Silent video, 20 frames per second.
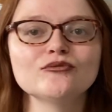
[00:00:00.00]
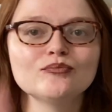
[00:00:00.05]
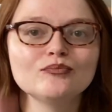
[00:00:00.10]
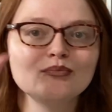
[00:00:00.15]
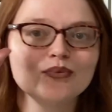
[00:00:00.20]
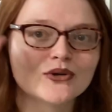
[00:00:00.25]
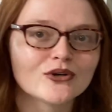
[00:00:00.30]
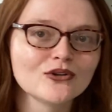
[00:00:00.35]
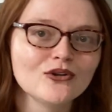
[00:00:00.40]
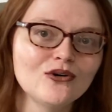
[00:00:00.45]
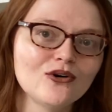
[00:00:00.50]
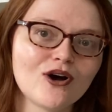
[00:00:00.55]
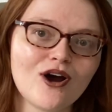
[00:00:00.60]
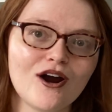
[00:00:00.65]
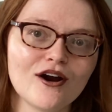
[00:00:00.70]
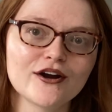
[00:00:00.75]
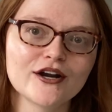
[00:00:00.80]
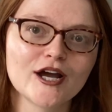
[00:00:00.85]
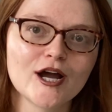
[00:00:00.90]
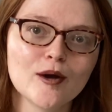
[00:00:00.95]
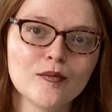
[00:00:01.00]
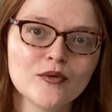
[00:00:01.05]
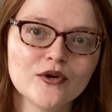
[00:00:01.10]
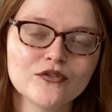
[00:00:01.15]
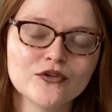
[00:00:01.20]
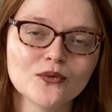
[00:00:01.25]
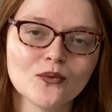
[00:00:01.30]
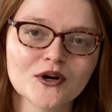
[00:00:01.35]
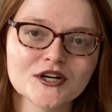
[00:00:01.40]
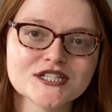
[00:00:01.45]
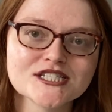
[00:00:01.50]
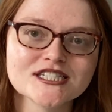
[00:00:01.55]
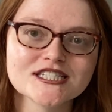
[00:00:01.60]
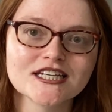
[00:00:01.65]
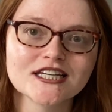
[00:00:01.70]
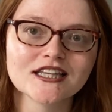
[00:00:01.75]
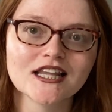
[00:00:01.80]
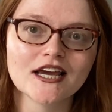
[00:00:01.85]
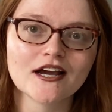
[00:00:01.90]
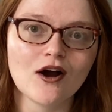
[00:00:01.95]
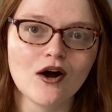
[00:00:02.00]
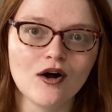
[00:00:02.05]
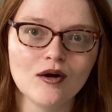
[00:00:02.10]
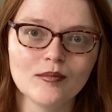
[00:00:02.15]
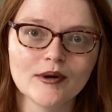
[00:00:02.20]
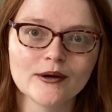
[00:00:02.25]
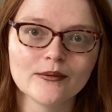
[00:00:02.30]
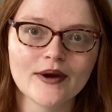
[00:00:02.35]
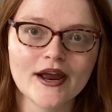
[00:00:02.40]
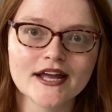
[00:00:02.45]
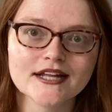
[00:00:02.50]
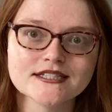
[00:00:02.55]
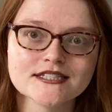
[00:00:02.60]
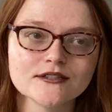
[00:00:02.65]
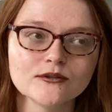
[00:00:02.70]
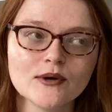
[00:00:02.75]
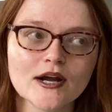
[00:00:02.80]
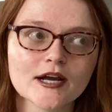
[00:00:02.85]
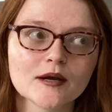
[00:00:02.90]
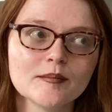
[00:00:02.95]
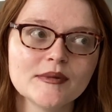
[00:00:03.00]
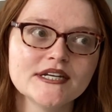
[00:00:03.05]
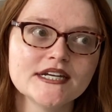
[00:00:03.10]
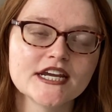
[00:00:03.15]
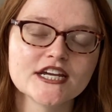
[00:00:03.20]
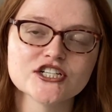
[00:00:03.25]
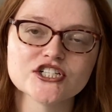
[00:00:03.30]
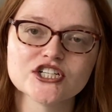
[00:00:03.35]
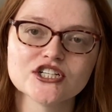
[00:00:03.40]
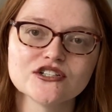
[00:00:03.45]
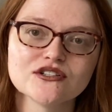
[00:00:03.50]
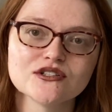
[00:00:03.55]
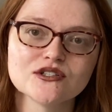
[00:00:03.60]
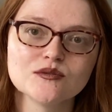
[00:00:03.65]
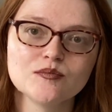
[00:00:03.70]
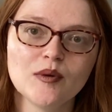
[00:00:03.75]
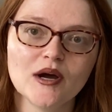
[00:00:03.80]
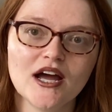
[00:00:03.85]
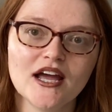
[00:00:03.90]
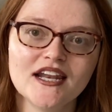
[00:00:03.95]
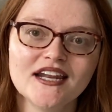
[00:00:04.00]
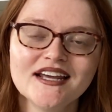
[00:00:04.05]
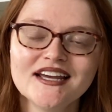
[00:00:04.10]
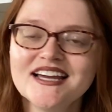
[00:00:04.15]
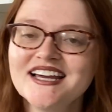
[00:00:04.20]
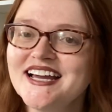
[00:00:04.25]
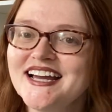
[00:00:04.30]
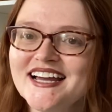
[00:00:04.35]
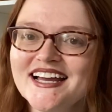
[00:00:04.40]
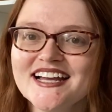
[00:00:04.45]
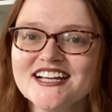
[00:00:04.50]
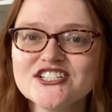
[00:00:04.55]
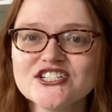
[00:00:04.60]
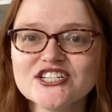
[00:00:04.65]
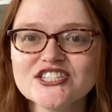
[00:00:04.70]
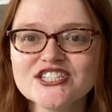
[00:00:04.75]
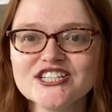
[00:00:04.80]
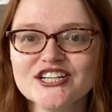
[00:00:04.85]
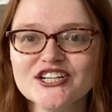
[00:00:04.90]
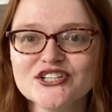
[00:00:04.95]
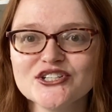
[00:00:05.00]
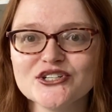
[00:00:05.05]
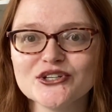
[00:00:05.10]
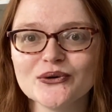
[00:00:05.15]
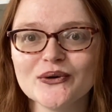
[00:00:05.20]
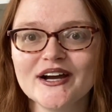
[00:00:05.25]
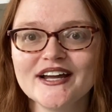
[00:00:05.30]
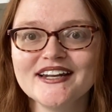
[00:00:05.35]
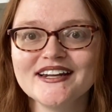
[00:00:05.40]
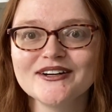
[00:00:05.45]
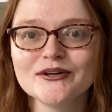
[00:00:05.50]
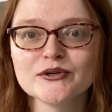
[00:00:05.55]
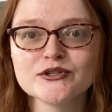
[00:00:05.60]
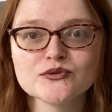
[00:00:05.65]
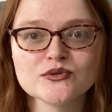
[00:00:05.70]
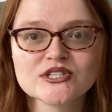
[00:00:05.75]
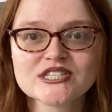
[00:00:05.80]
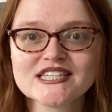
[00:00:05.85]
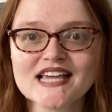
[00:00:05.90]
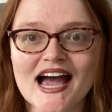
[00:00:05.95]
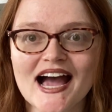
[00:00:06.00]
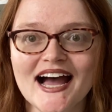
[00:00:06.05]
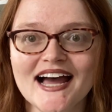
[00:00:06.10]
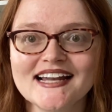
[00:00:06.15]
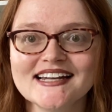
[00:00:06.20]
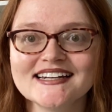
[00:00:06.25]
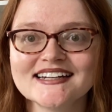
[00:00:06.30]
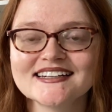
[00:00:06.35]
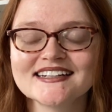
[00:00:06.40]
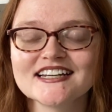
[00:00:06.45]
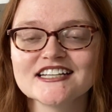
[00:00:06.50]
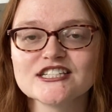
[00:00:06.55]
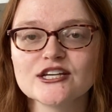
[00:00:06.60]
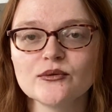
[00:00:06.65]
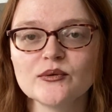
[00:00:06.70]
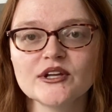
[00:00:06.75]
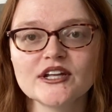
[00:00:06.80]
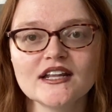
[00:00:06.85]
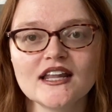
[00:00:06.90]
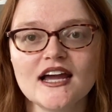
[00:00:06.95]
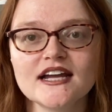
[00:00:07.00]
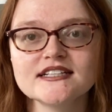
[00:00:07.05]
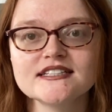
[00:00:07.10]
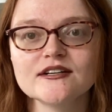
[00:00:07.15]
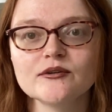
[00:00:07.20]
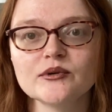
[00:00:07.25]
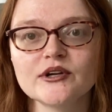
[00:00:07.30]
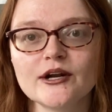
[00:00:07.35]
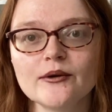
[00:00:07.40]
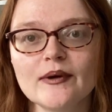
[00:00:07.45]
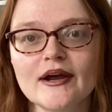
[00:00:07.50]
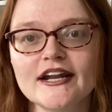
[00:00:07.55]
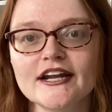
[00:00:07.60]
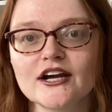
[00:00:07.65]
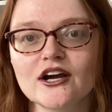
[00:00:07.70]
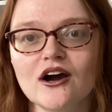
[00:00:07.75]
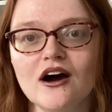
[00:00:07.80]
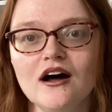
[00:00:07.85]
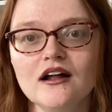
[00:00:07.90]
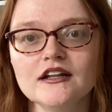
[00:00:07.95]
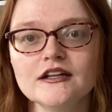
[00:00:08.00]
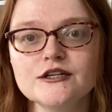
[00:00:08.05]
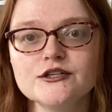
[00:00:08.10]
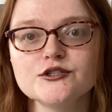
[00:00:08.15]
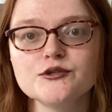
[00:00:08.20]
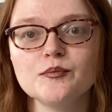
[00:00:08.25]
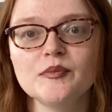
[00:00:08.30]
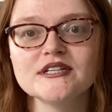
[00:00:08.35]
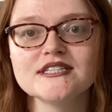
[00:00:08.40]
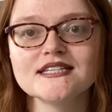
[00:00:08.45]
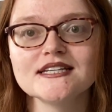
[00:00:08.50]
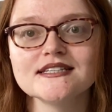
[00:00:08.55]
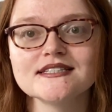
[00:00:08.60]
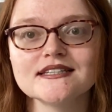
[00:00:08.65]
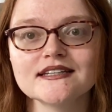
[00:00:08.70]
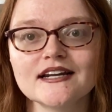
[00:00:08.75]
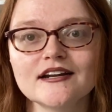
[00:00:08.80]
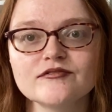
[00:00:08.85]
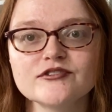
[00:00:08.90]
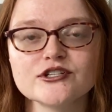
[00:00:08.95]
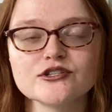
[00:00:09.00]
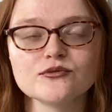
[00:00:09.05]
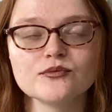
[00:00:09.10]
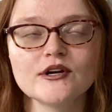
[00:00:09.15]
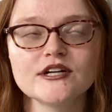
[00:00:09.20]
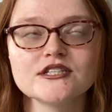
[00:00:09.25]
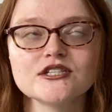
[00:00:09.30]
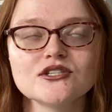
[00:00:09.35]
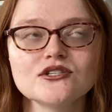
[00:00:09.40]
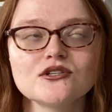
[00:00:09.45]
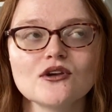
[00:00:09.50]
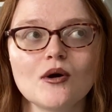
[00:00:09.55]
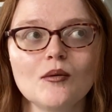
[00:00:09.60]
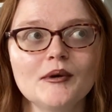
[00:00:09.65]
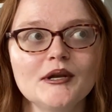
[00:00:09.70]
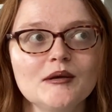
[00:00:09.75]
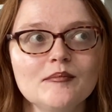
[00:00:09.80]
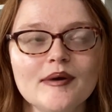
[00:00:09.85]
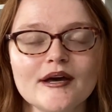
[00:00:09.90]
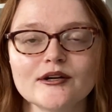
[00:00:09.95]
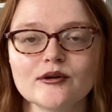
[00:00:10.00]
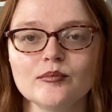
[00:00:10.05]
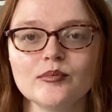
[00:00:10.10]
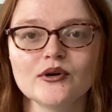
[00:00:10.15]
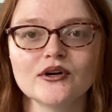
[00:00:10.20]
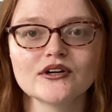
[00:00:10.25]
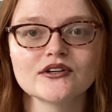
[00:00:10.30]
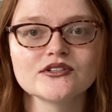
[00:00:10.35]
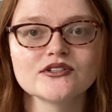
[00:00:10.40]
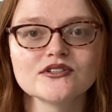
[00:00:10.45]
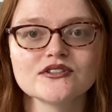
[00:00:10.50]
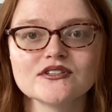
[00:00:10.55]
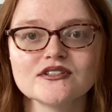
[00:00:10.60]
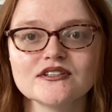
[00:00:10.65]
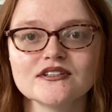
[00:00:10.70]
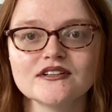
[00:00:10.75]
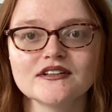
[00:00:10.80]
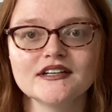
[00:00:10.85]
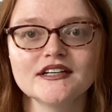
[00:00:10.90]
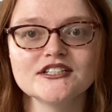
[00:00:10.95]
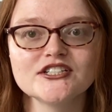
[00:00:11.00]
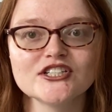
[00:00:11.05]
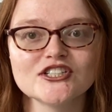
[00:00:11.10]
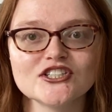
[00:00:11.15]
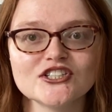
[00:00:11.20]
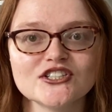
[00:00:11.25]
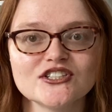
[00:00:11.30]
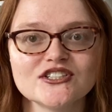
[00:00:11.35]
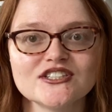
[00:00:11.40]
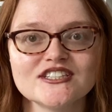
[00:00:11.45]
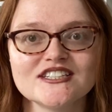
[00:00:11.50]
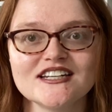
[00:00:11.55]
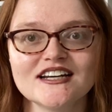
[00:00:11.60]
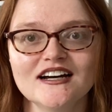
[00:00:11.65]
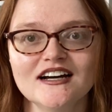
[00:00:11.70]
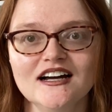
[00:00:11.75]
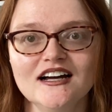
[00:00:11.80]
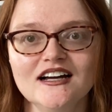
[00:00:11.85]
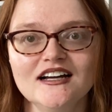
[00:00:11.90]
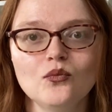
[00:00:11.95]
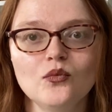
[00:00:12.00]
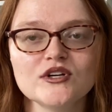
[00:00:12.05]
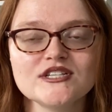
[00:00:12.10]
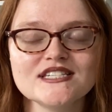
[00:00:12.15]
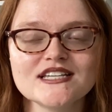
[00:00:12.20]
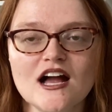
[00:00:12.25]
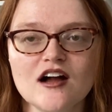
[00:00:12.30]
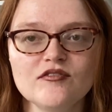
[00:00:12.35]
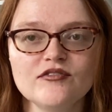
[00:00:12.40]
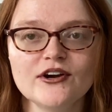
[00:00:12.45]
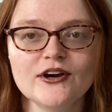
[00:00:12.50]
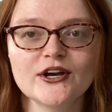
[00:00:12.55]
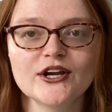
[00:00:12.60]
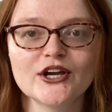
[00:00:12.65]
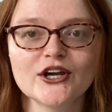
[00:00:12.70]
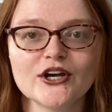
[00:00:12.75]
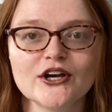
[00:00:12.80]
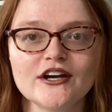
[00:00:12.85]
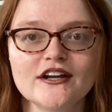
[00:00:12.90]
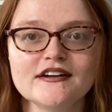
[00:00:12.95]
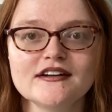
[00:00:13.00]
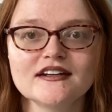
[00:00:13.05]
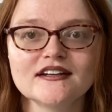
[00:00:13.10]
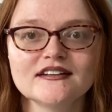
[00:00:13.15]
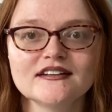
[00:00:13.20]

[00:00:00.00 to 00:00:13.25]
put a little card up if you want to see like all my rants and recommendations, but it just didn't do it, which was sad because I really liked it when I read it in college. But since then, I've just read so many better books. It just was not very good.